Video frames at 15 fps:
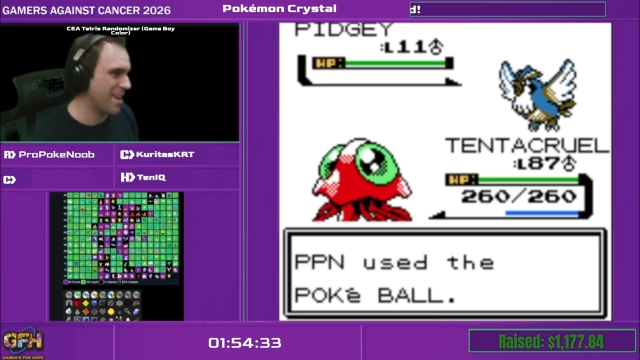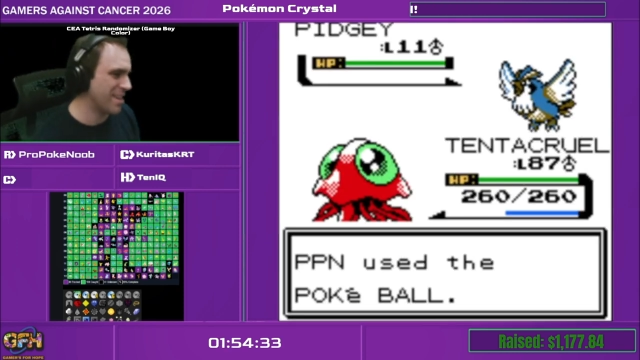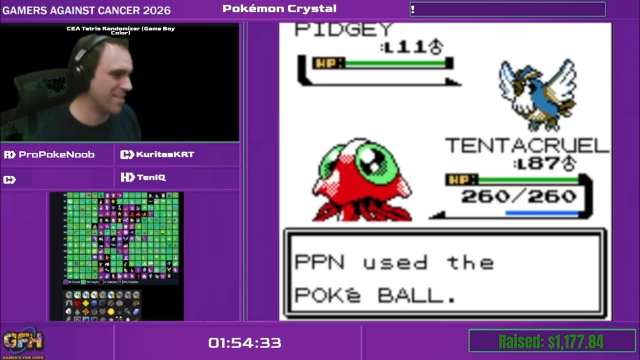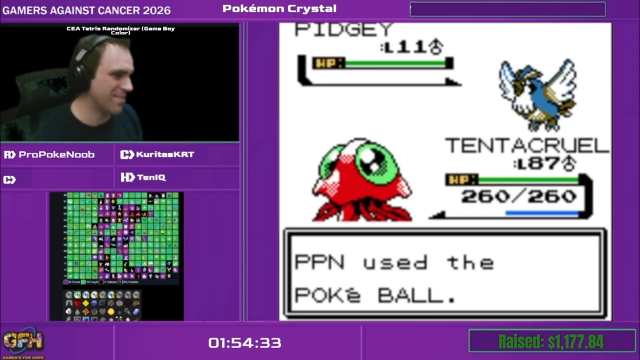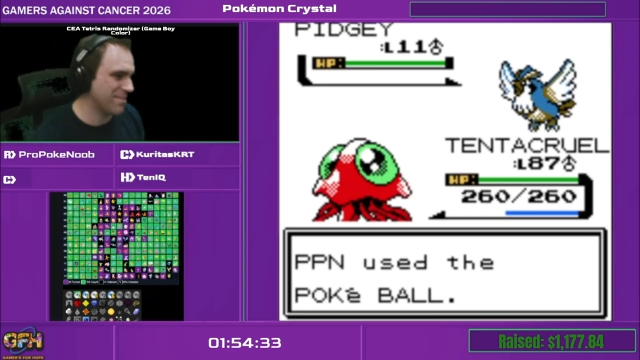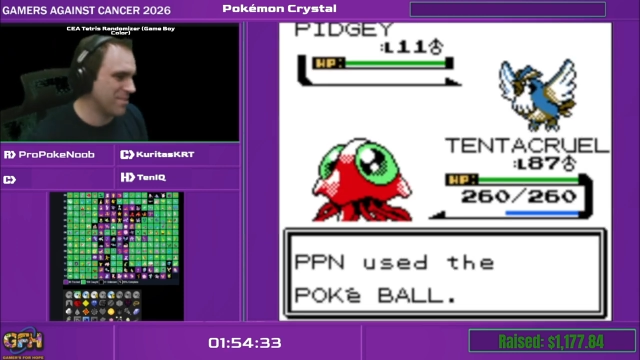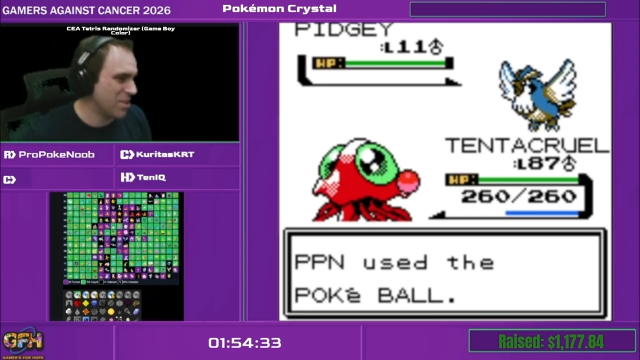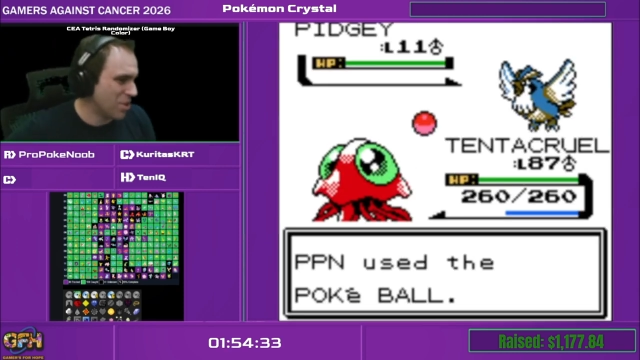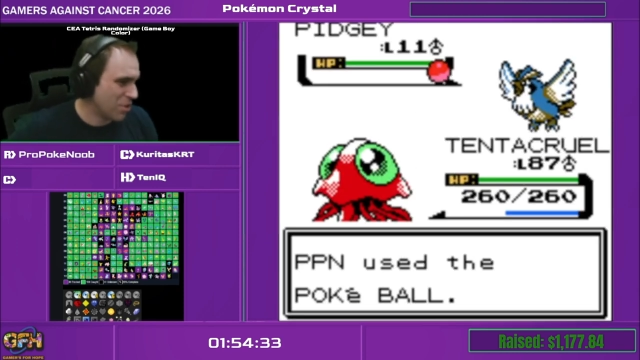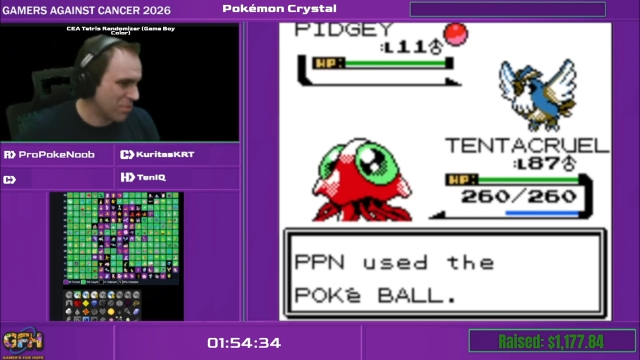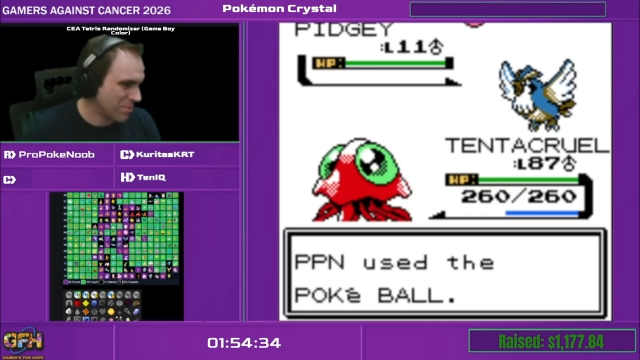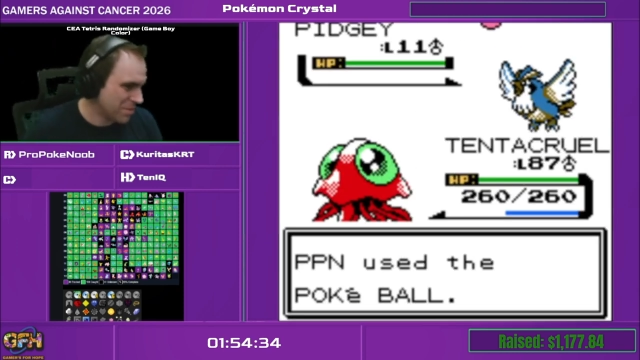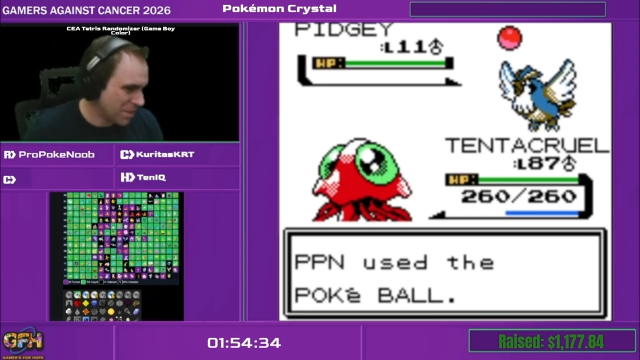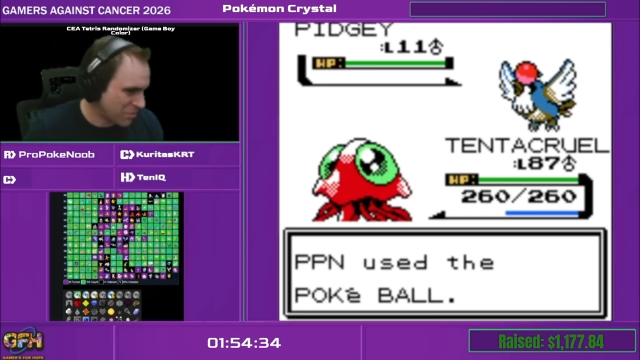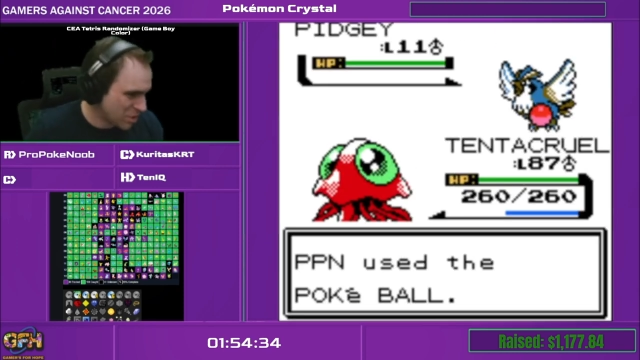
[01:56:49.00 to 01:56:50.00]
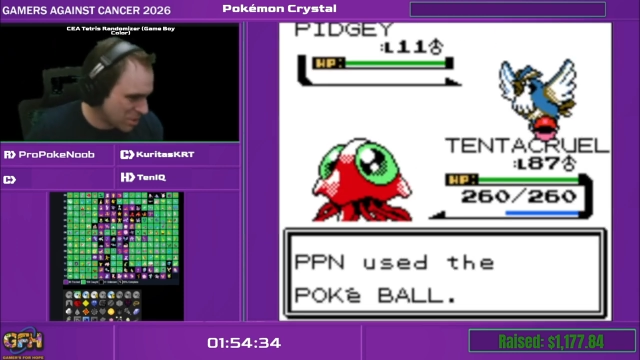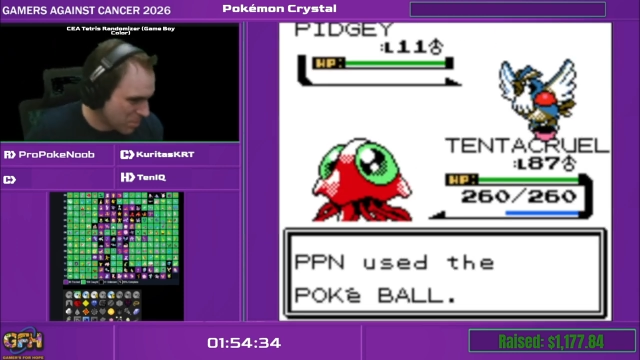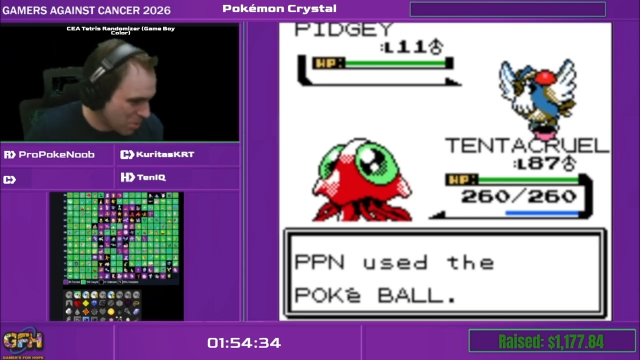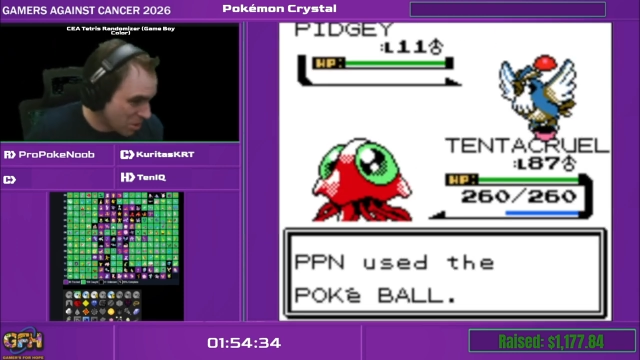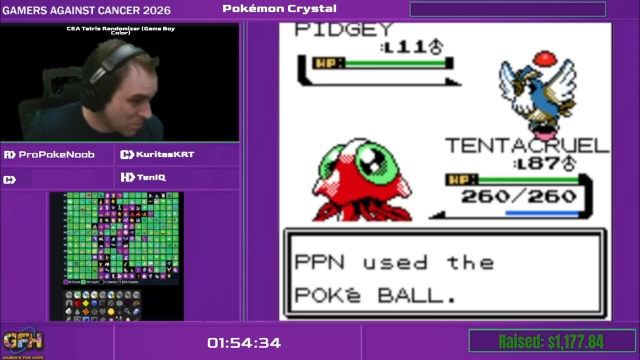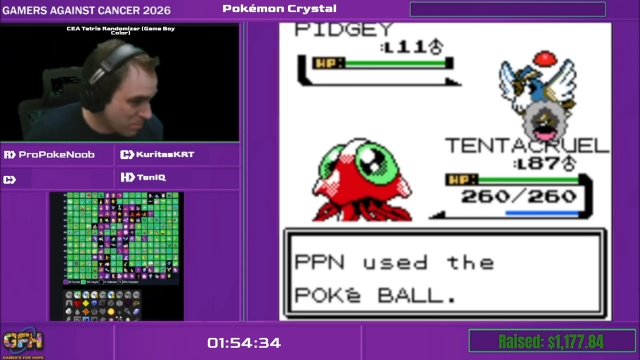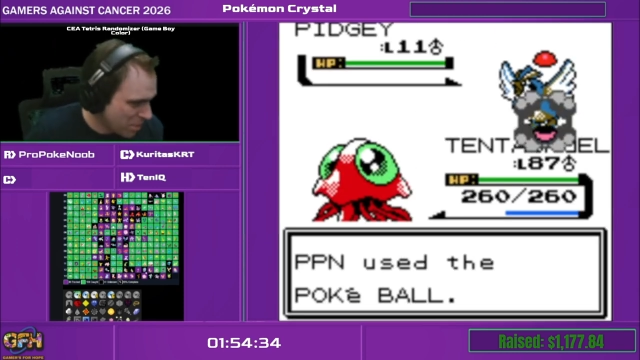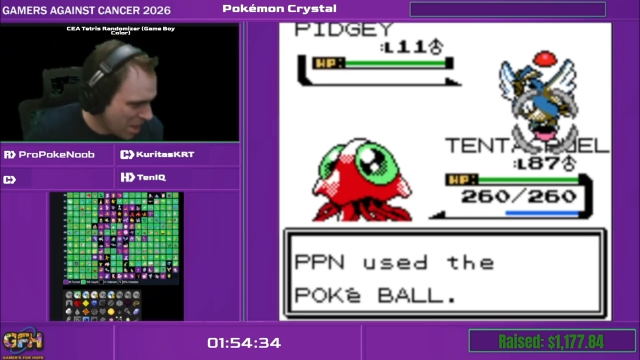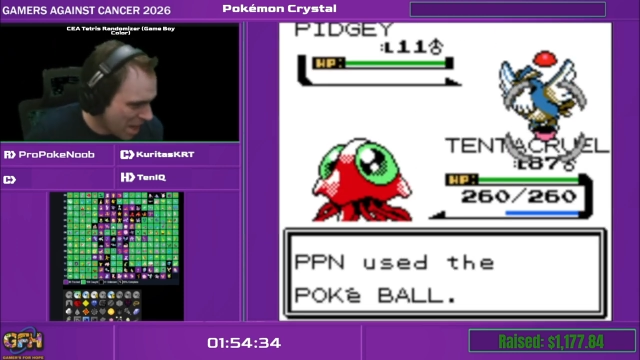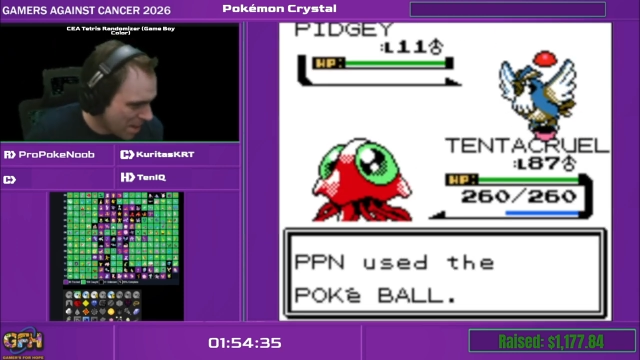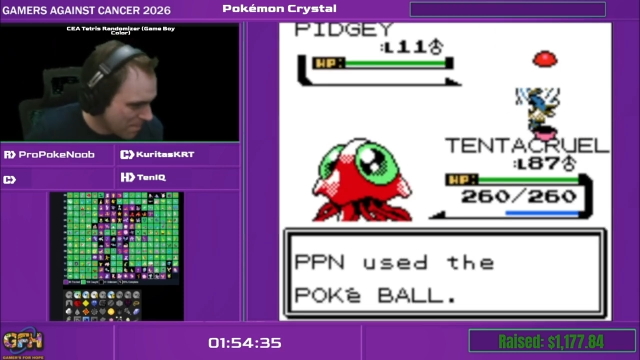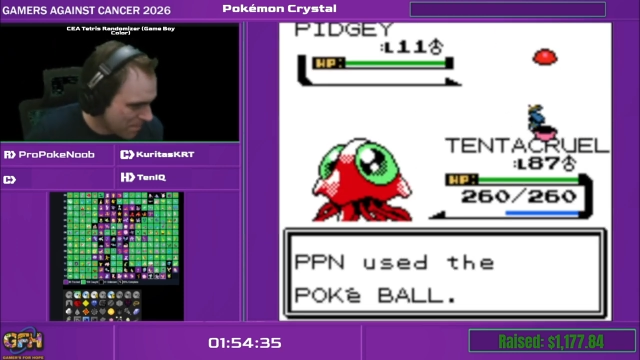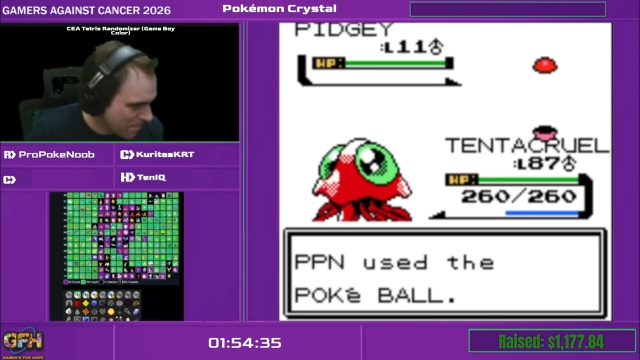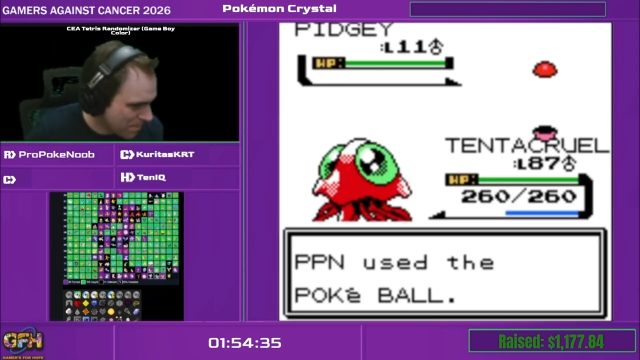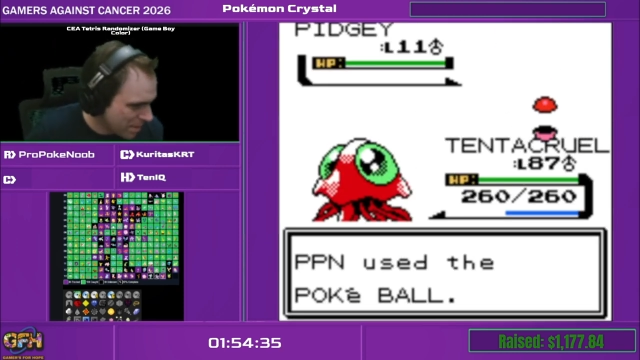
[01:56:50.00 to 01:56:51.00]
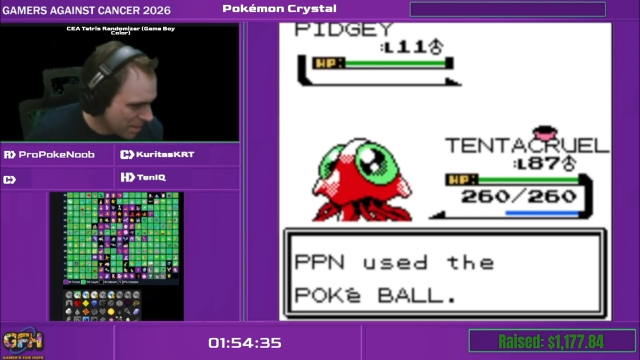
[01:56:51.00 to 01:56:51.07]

and lived experience, but